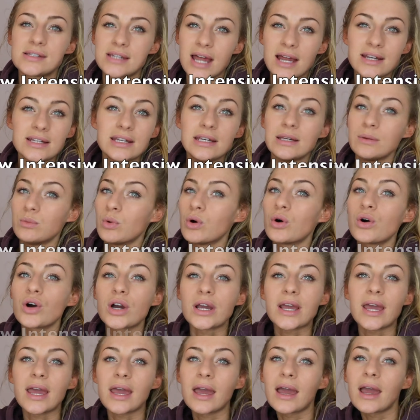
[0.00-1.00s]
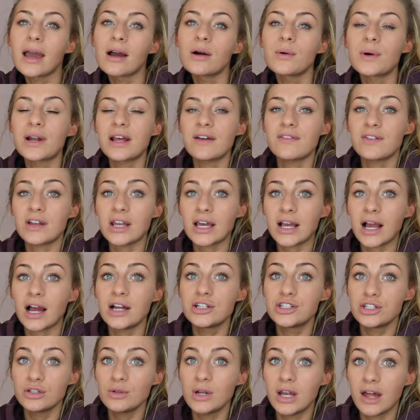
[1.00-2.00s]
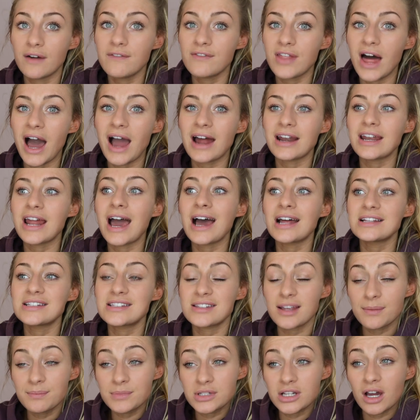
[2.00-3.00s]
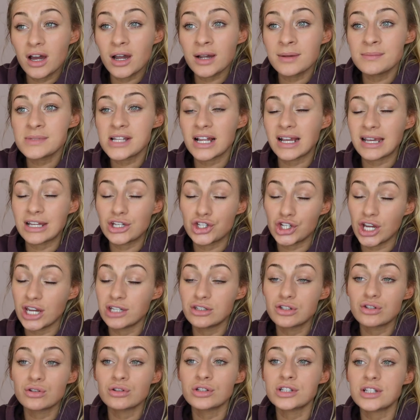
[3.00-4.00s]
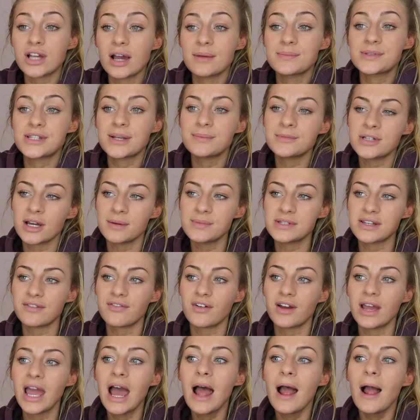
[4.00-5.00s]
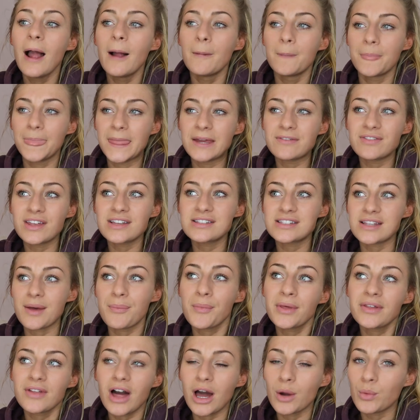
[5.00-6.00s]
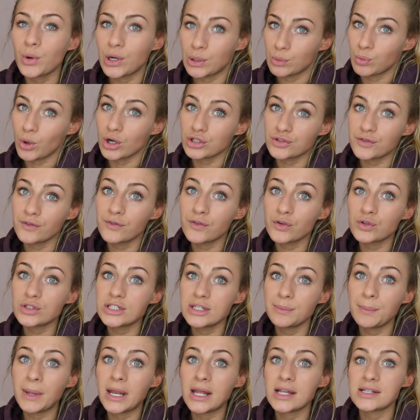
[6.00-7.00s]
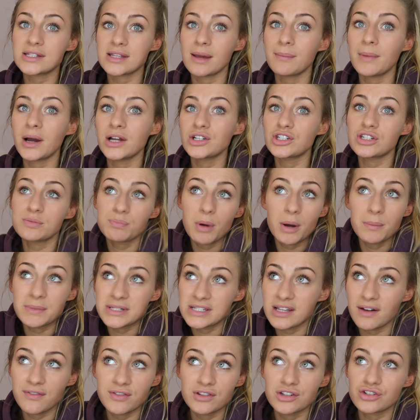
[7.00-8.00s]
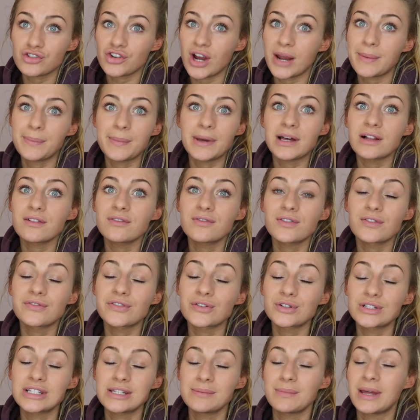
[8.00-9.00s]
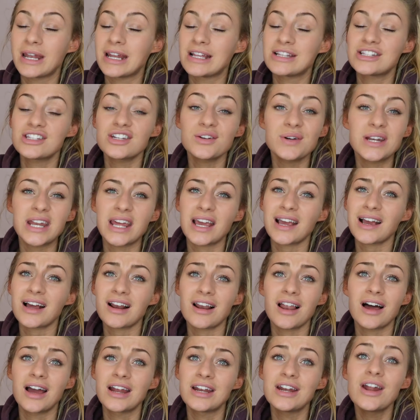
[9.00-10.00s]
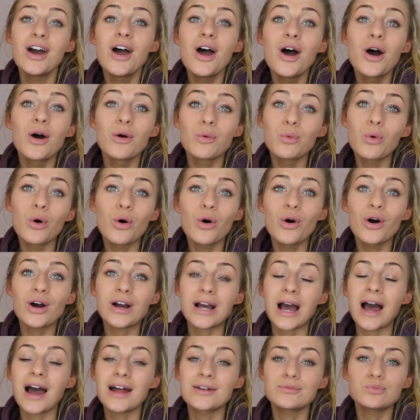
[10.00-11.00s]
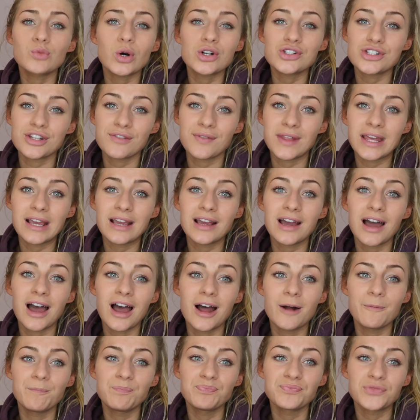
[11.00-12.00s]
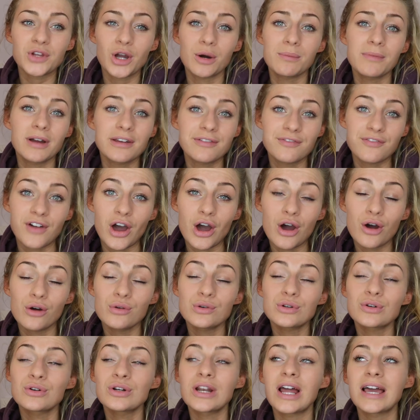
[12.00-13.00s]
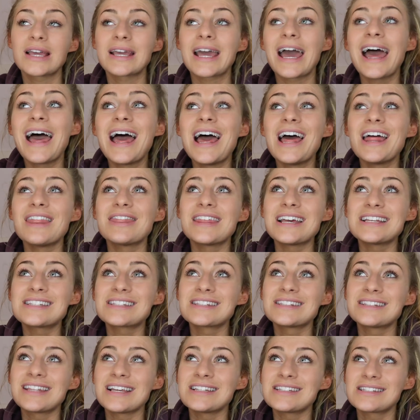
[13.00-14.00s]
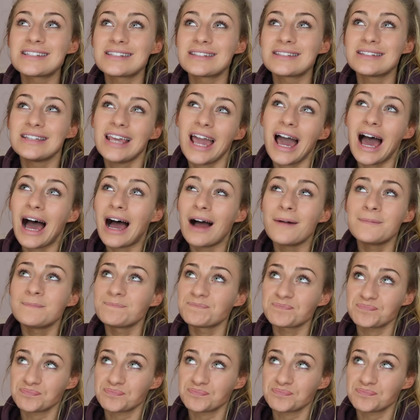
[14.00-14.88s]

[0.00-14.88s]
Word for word: steady walking or whatever like i do love that and and sometimes like it changes all the time sometimes if i if there's something that i want to watch for 40 minutes i might just pop myself on the treadmill for 40 minutes do an incline walk and watch something um on my phone or like there's there's yeah